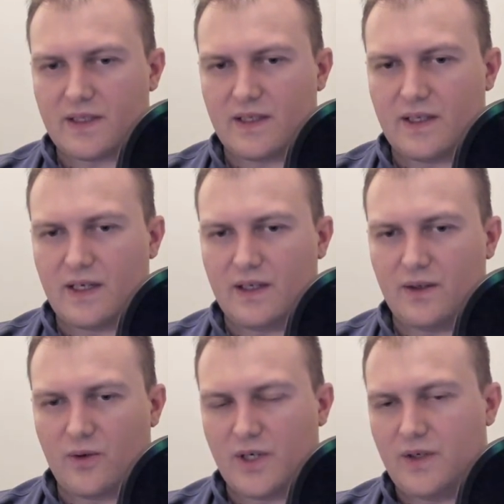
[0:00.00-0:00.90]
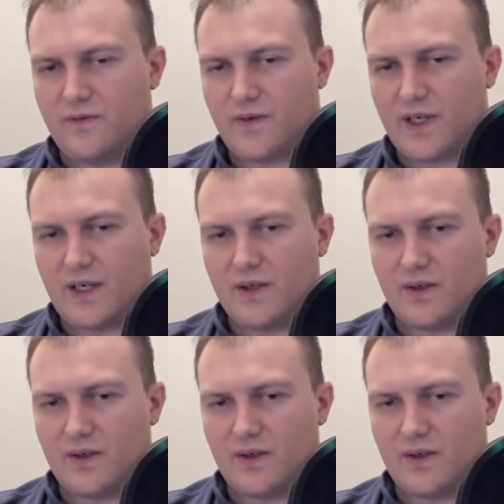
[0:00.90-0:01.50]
or you forget